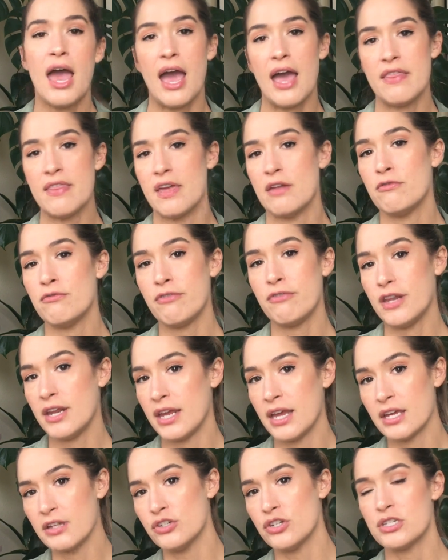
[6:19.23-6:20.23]
and then
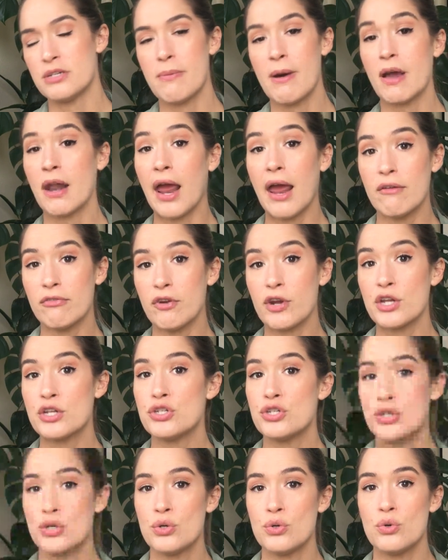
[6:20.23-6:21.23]
feeding it just about every
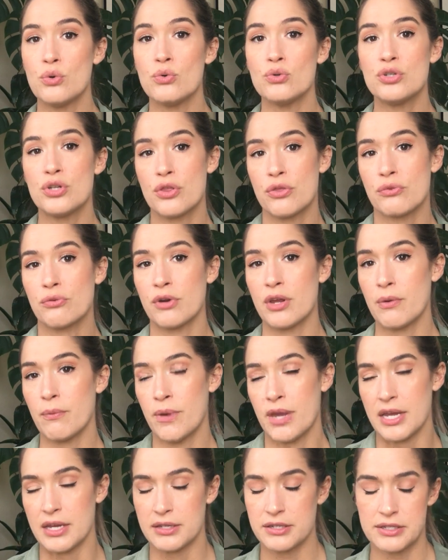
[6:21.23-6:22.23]
2 to 3
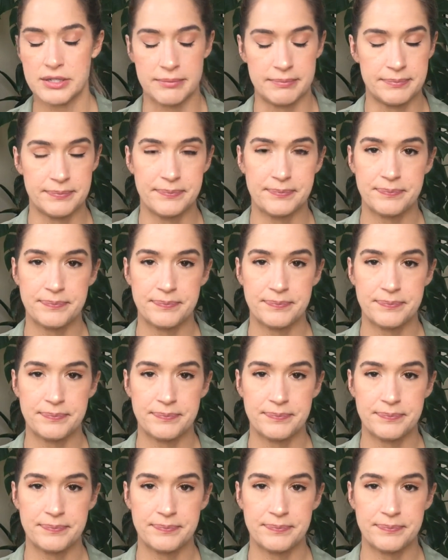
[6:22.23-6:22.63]
weeks.